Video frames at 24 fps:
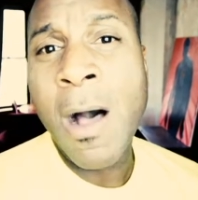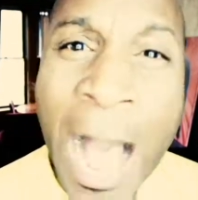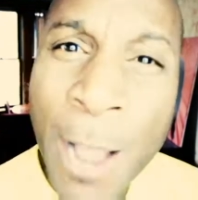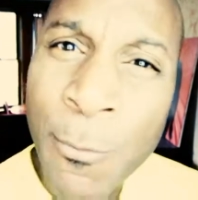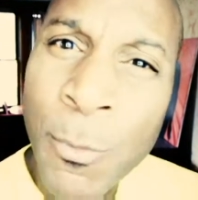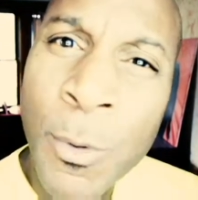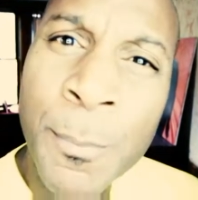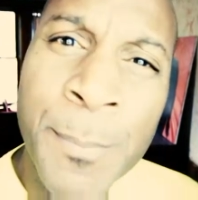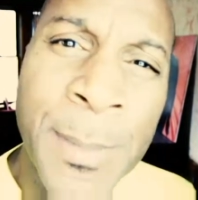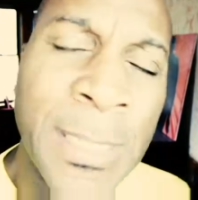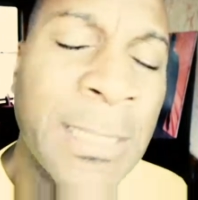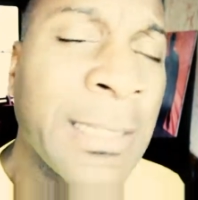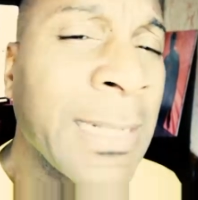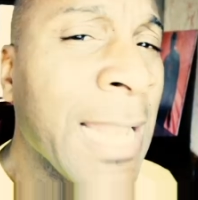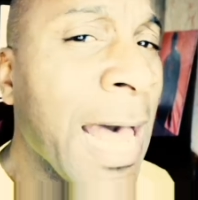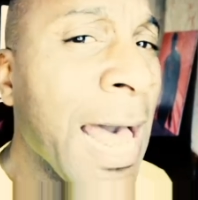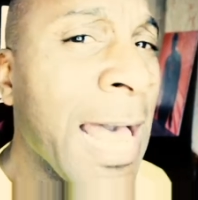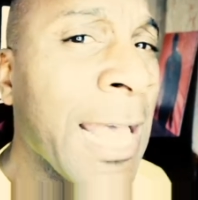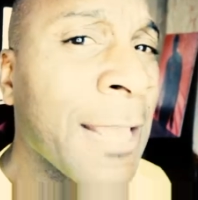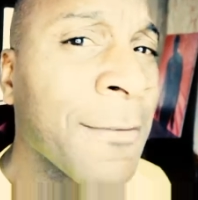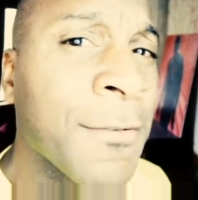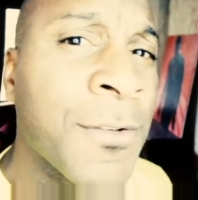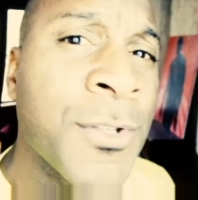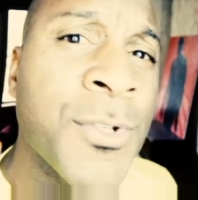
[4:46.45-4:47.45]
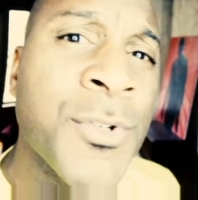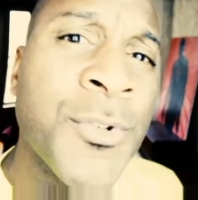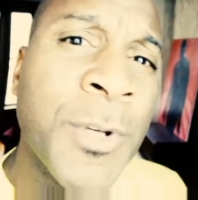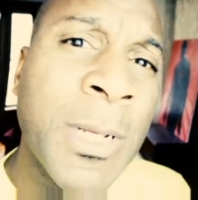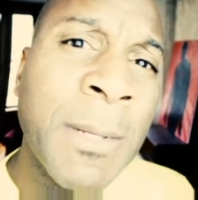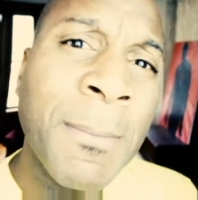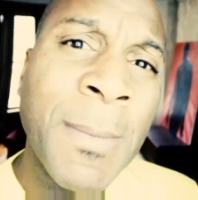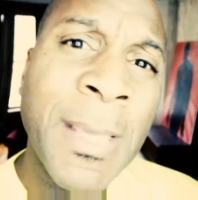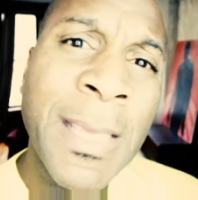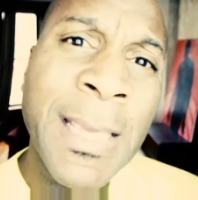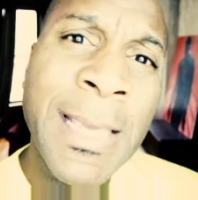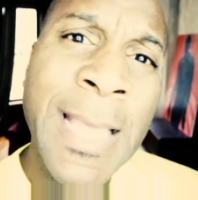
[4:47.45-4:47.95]
I will be live
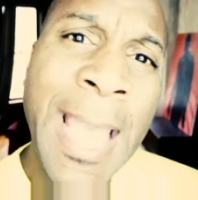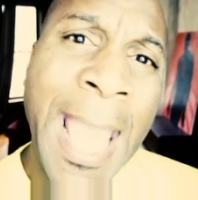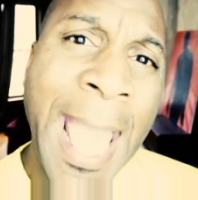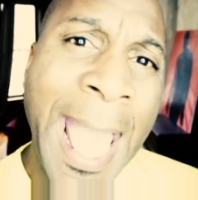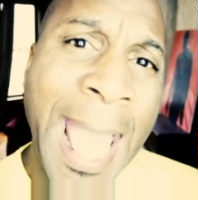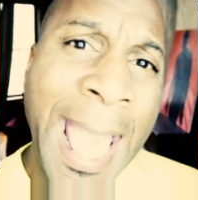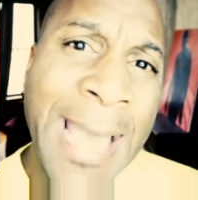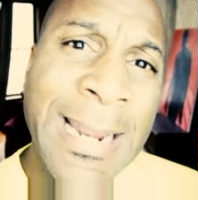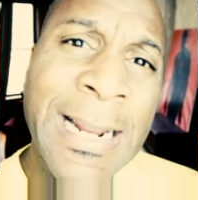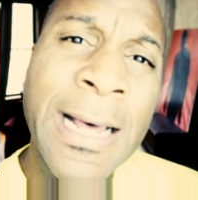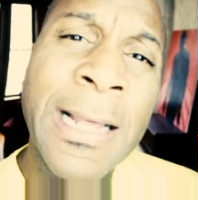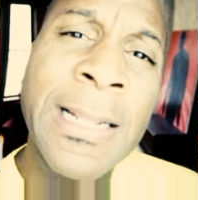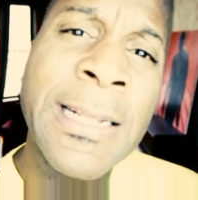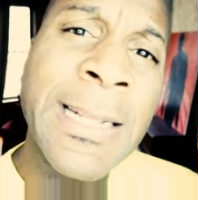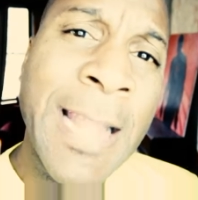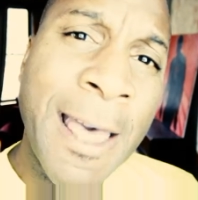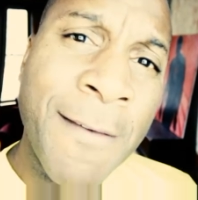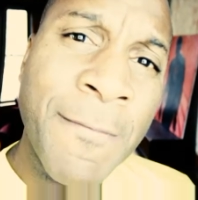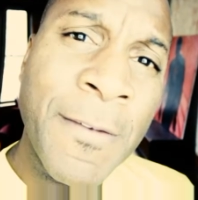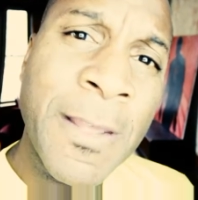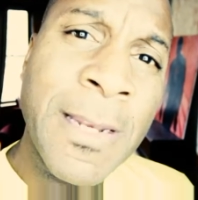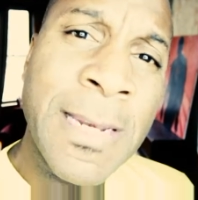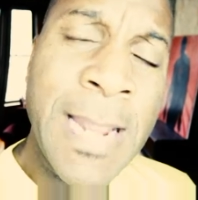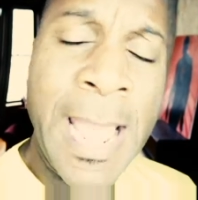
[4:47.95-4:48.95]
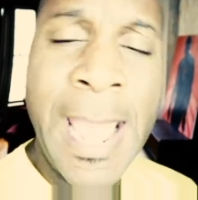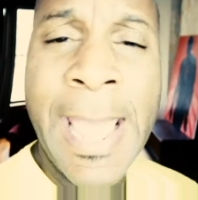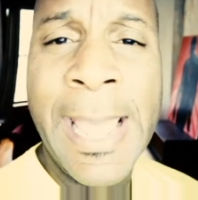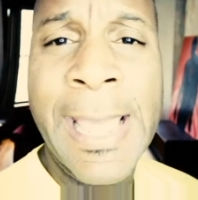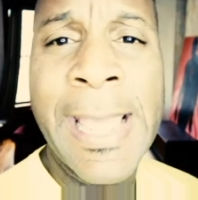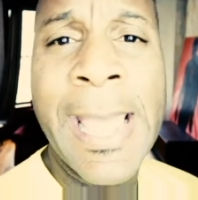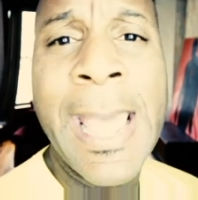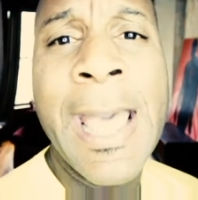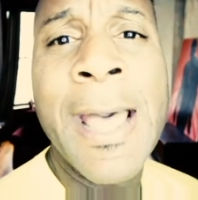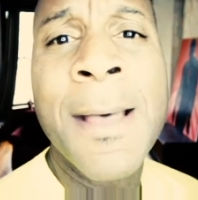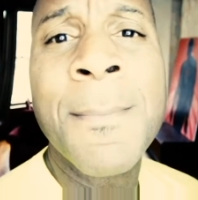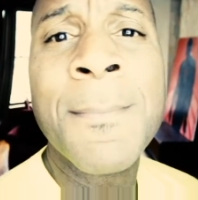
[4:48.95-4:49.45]
streaming at 11
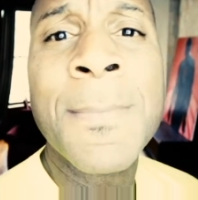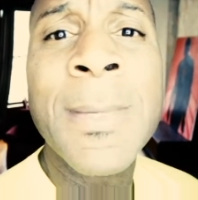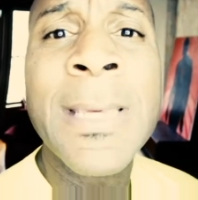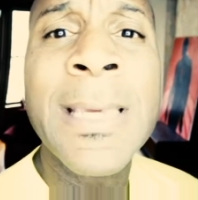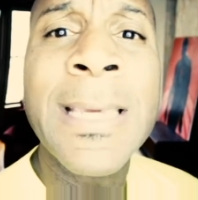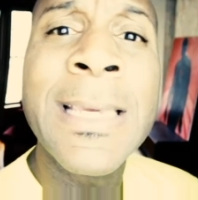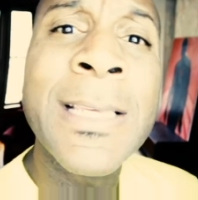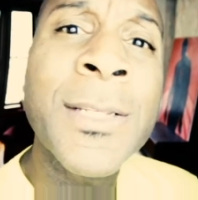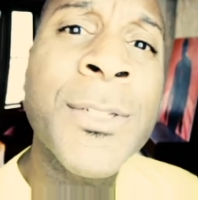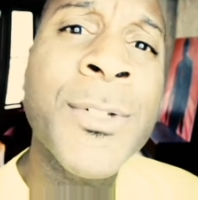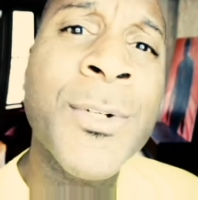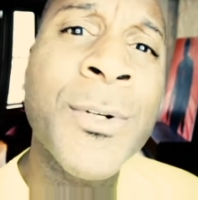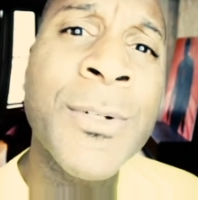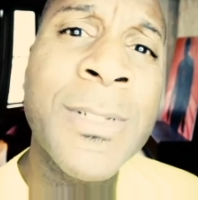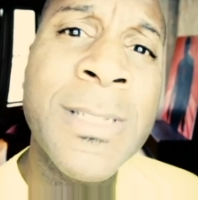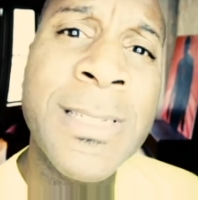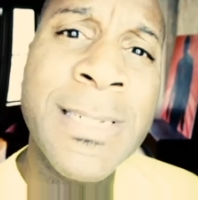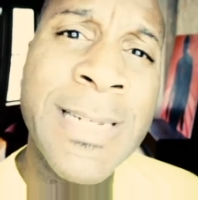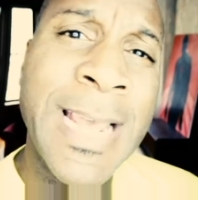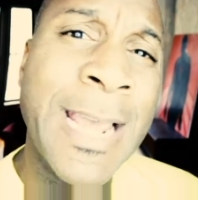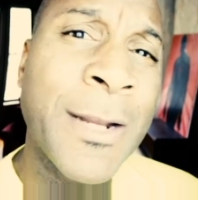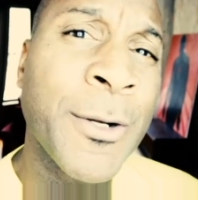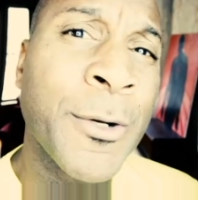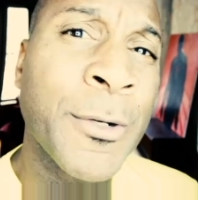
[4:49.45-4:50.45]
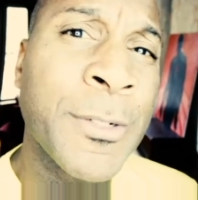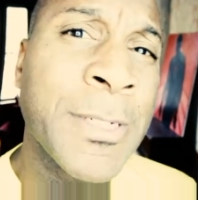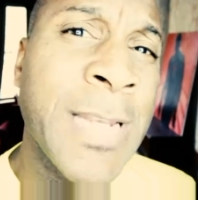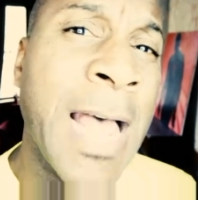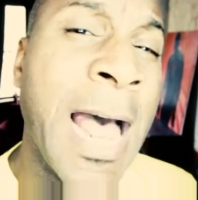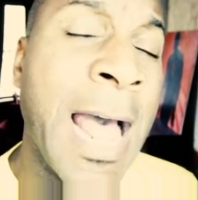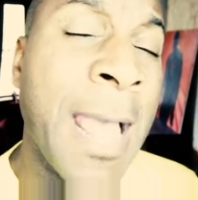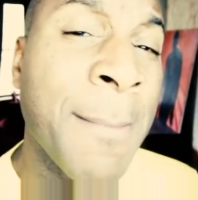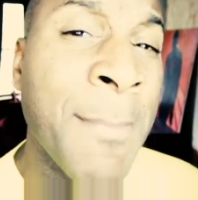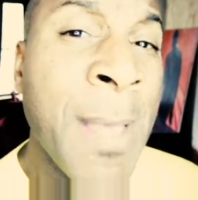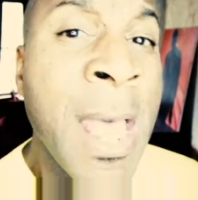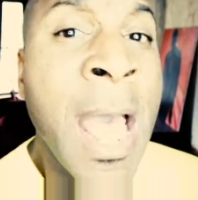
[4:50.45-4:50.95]
a.m. Eastern Standard Time.